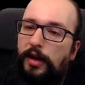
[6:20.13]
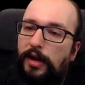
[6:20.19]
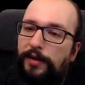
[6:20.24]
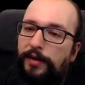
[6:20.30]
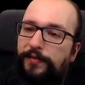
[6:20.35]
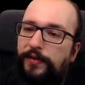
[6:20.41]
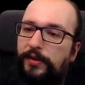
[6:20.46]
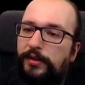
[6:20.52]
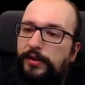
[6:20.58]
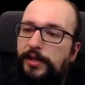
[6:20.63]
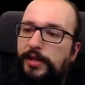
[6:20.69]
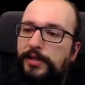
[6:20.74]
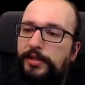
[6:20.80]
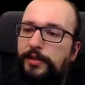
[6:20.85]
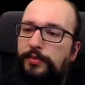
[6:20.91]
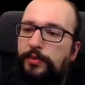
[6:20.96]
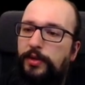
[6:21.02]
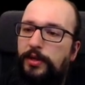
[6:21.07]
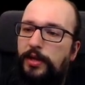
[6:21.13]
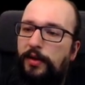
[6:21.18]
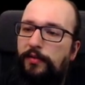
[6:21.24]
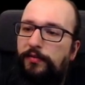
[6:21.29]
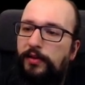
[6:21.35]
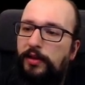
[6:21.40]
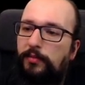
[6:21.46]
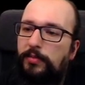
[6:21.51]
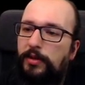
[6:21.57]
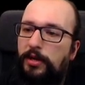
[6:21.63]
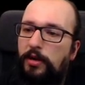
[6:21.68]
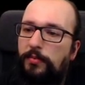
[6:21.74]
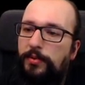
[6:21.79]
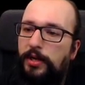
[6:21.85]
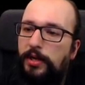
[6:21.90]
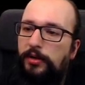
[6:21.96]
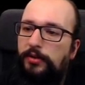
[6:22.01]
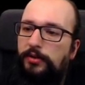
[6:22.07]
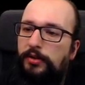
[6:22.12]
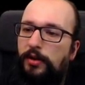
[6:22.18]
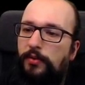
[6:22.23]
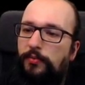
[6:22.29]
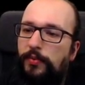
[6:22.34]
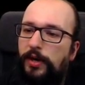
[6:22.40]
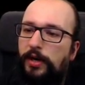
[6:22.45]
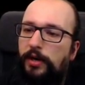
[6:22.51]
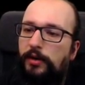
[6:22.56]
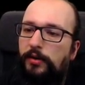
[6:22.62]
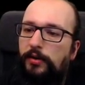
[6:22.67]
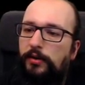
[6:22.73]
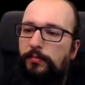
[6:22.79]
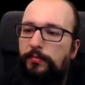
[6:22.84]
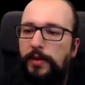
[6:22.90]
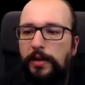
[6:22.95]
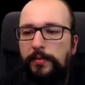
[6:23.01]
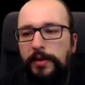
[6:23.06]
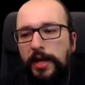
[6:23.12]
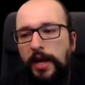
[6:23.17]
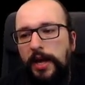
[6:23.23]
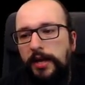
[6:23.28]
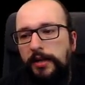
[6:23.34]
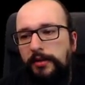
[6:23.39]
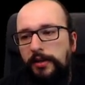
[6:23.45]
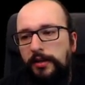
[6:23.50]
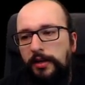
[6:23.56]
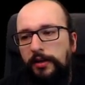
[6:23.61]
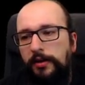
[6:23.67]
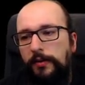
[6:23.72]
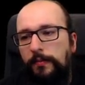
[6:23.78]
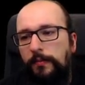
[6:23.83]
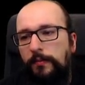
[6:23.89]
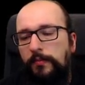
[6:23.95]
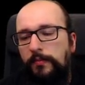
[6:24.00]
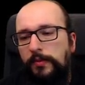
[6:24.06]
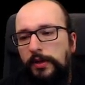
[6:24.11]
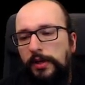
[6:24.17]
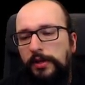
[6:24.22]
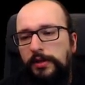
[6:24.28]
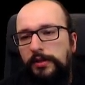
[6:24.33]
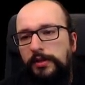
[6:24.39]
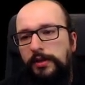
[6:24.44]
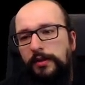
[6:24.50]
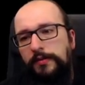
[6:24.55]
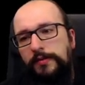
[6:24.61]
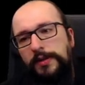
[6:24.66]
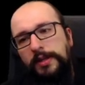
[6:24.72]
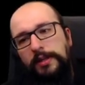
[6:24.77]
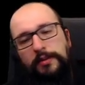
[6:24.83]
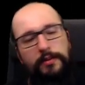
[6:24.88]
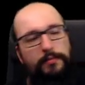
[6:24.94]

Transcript: I feel Dizzy would definitely be up here somewhere. Maybe A tier because she